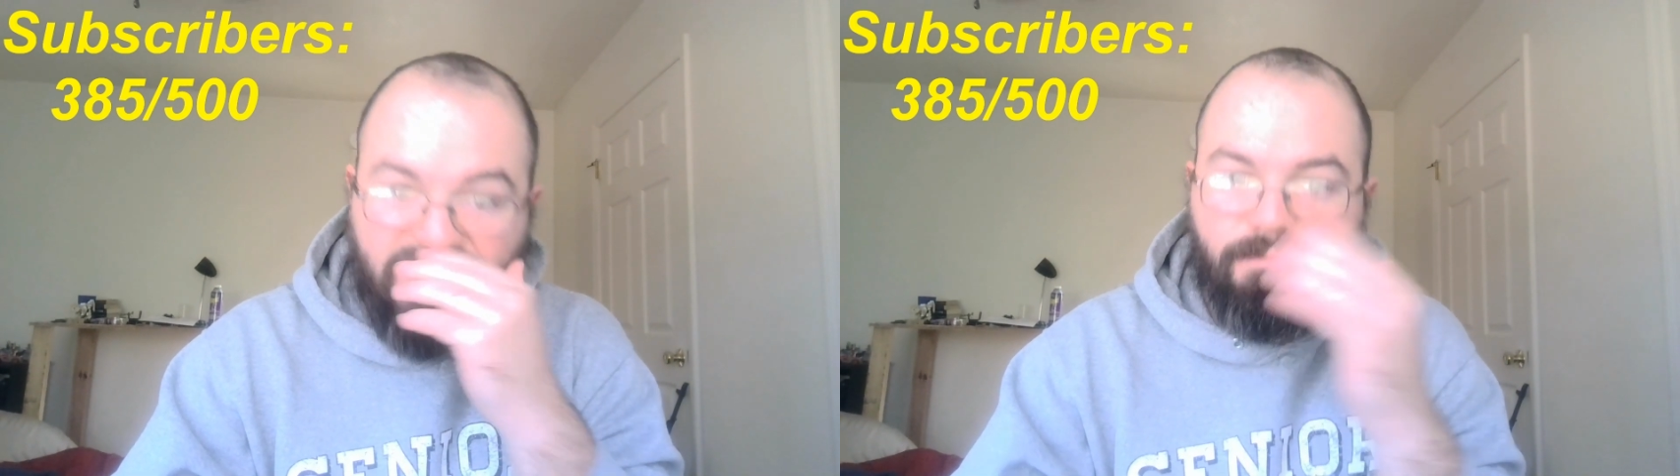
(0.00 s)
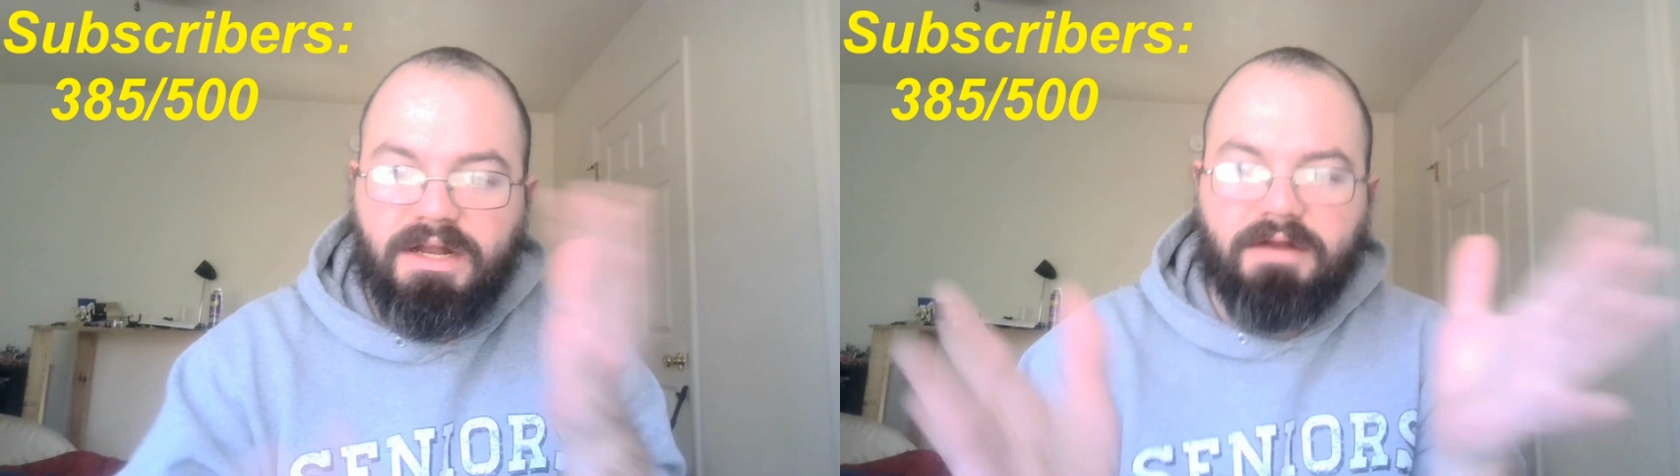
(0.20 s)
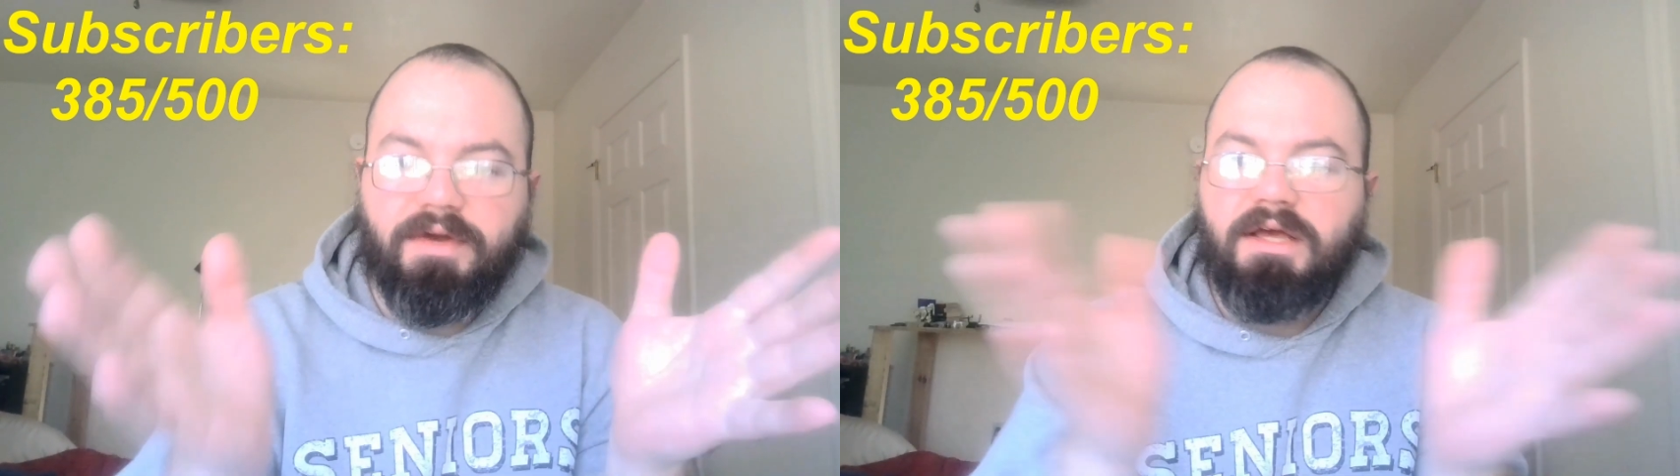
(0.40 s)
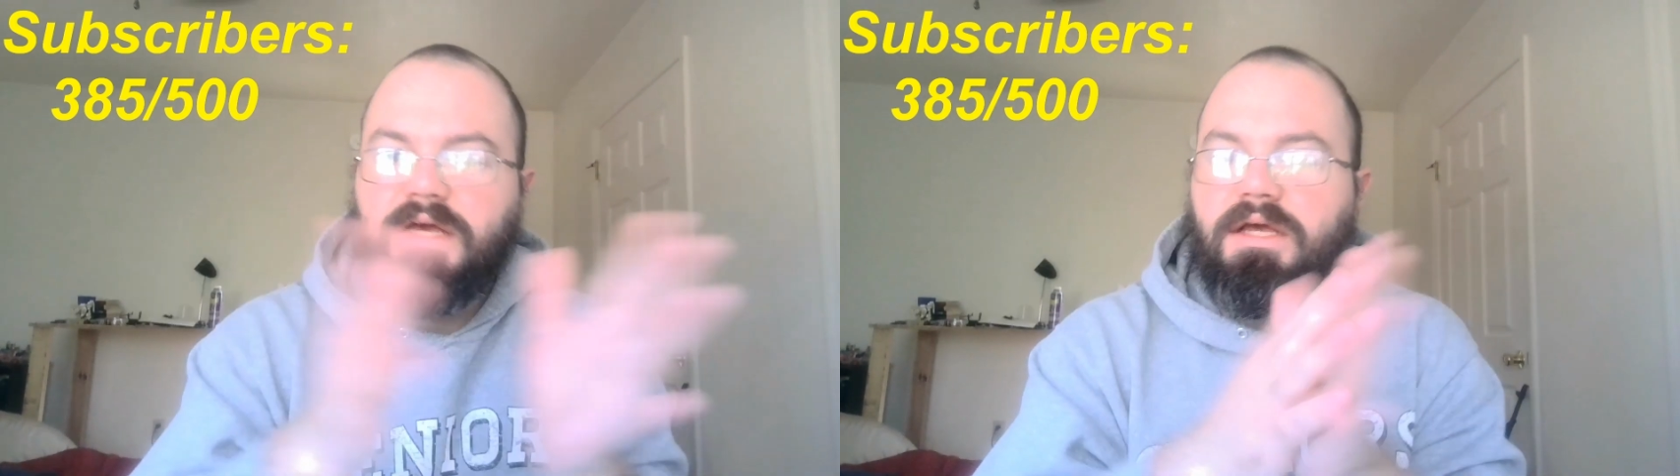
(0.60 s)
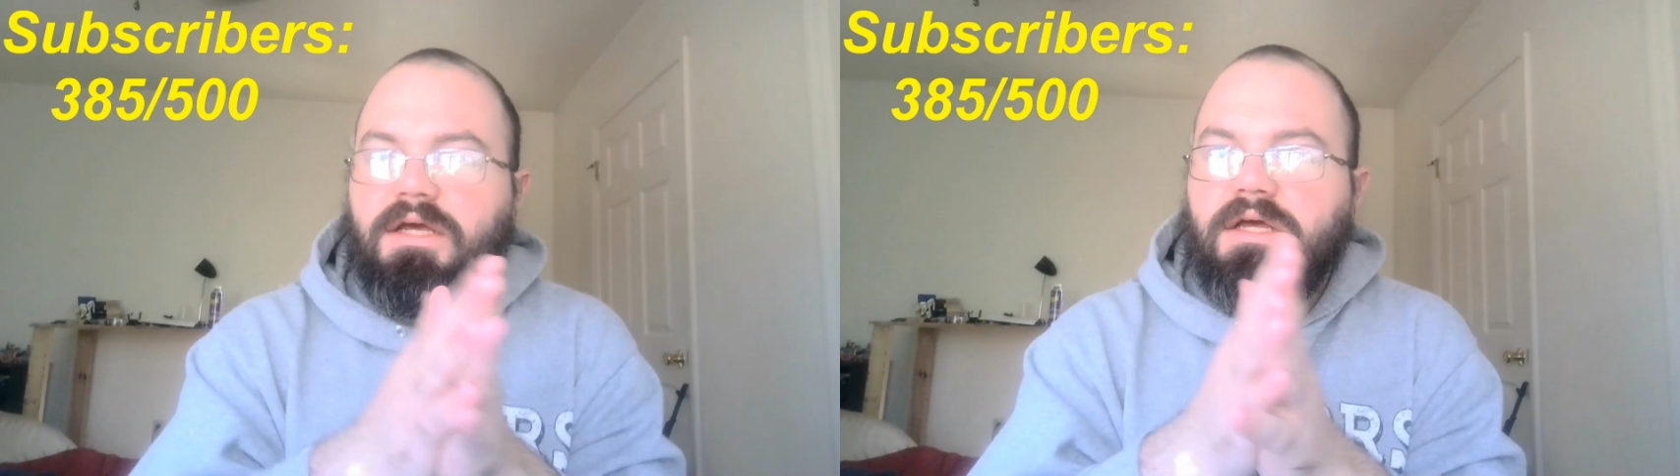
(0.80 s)
But anyway,
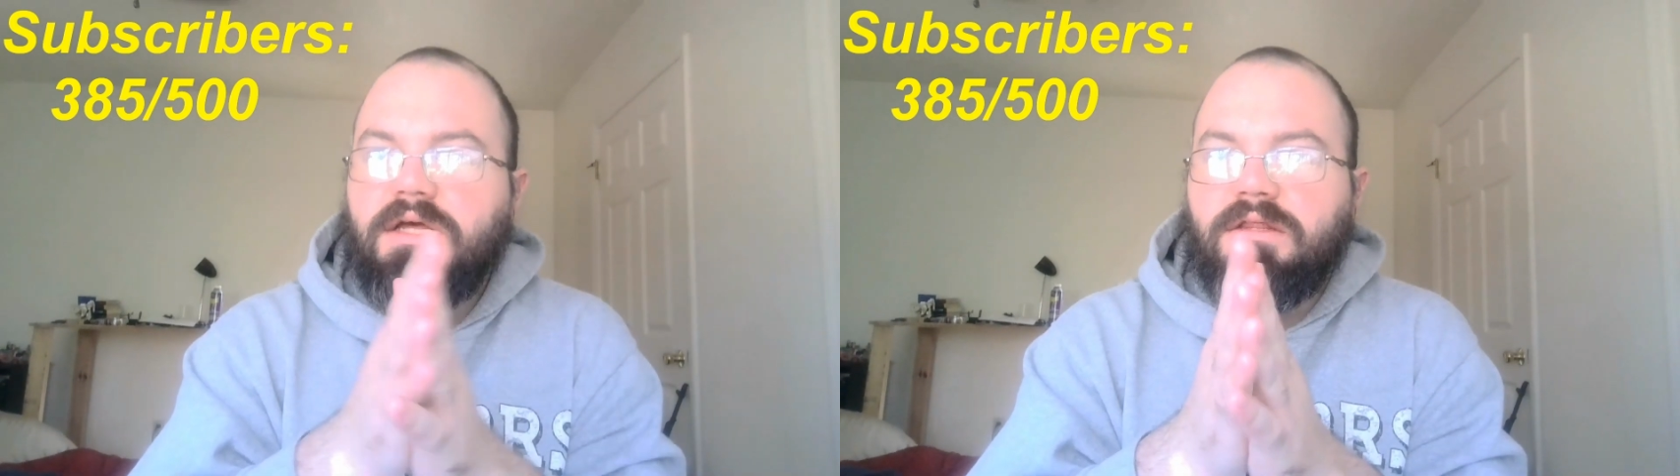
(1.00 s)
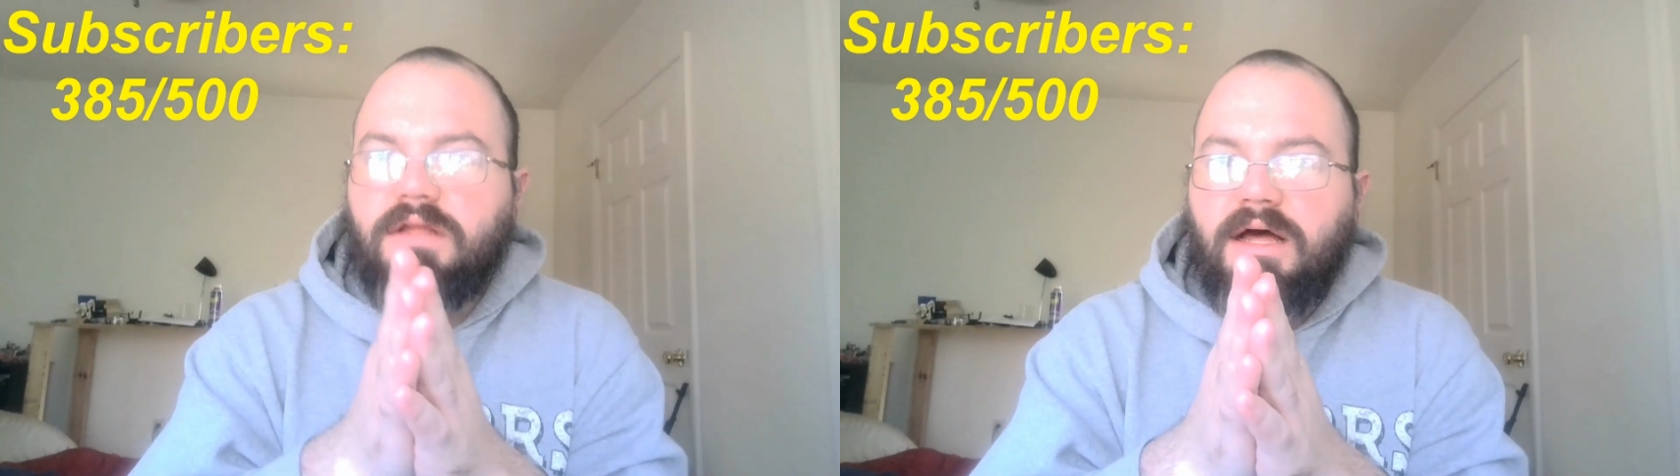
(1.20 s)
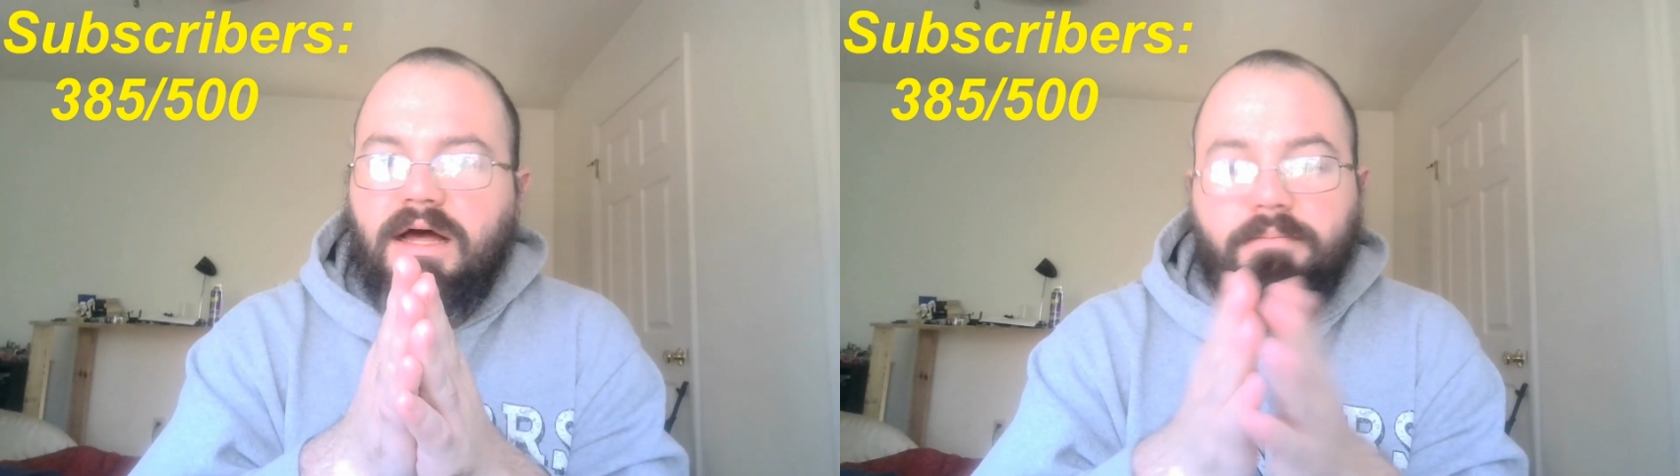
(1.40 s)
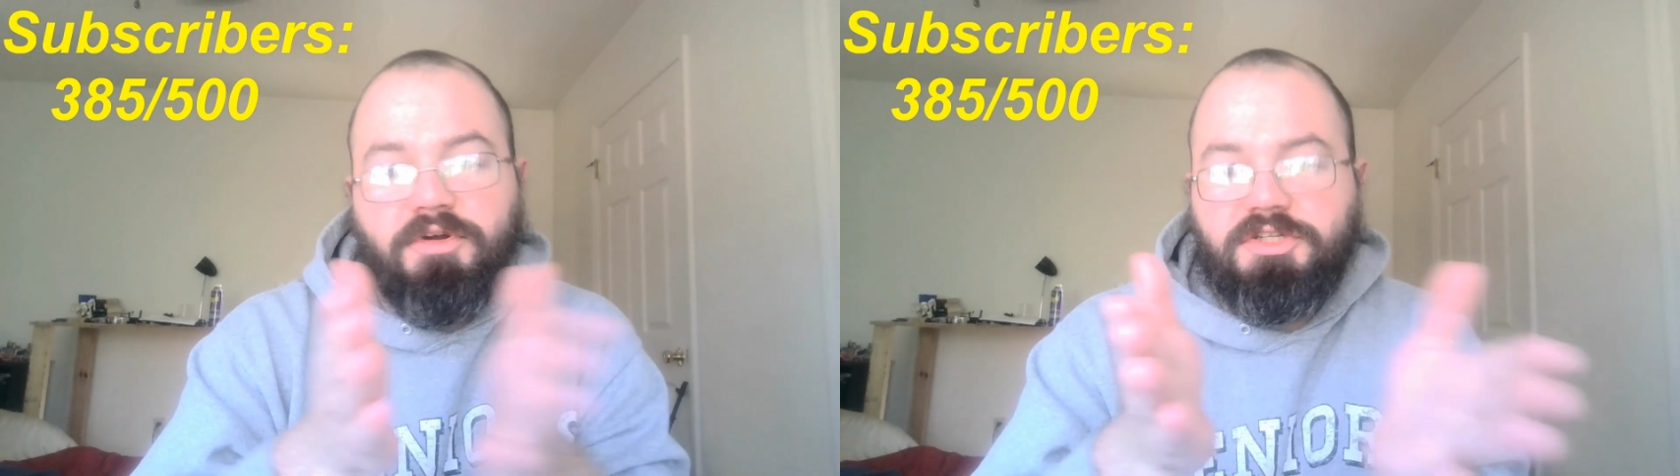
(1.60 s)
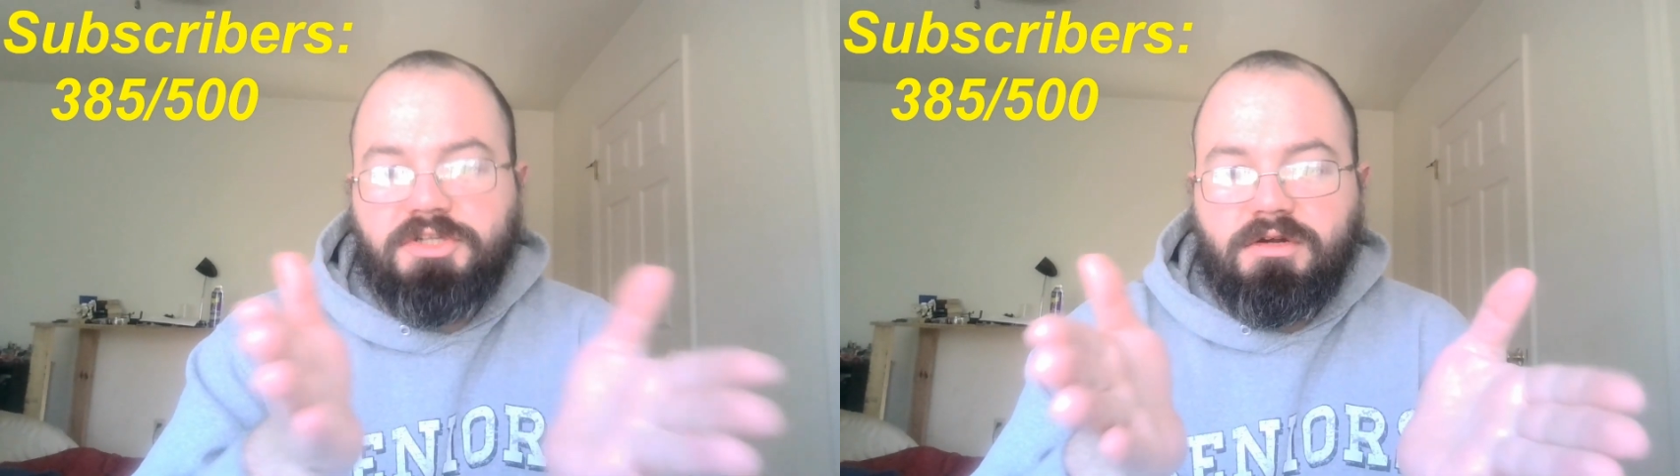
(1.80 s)
I'm
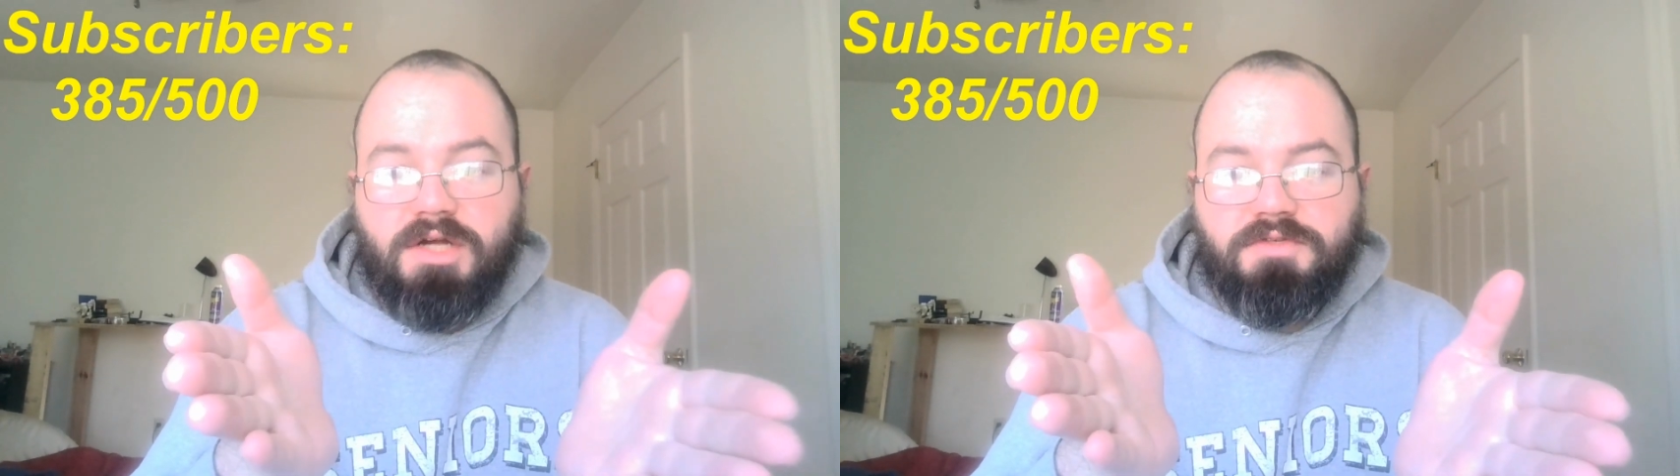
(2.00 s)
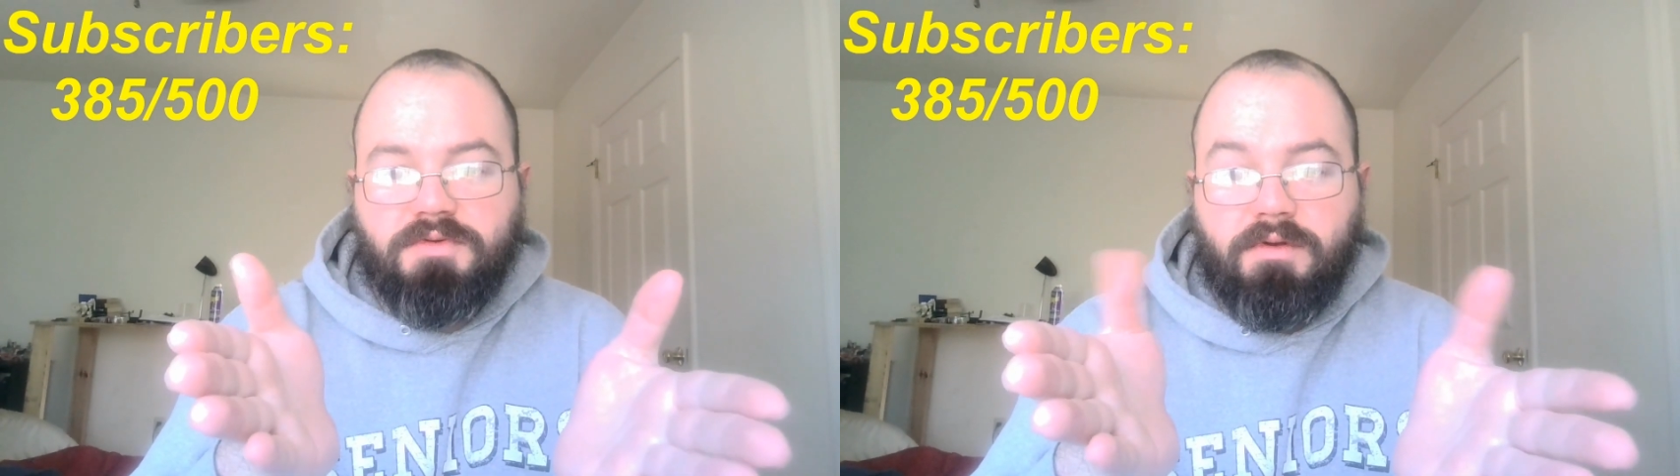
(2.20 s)
pretty sure Crossroad